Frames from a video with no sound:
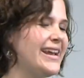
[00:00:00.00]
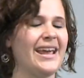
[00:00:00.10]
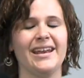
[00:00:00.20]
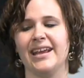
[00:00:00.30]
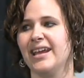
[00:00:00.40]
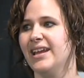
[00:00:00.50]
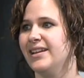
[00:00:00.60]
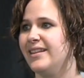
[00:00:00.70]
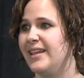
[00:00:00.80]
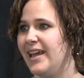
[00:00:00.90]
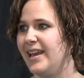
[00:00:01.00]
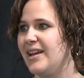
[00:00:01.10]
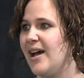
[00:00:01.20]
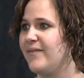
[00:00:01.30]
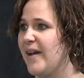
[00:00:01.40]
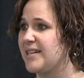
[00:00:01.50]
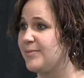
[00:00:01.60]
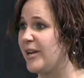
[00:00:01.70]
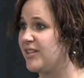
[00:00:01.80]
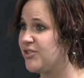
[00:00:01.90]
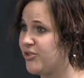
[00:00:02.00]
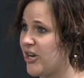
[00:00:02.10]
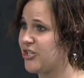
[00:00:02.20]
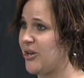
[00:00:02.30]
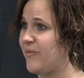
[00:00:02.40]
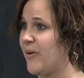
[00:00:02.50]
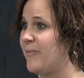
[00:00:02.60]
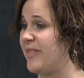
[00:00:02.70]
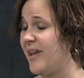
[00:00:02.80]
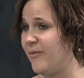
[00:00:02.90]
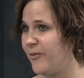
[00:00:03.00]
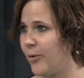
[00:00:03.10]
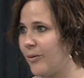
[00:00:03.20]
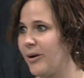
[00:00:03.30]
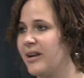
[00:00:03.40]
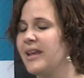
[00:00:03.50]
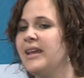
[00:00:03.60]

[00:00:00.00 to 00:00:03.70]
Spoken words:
and it can then affect my instruction from then forward.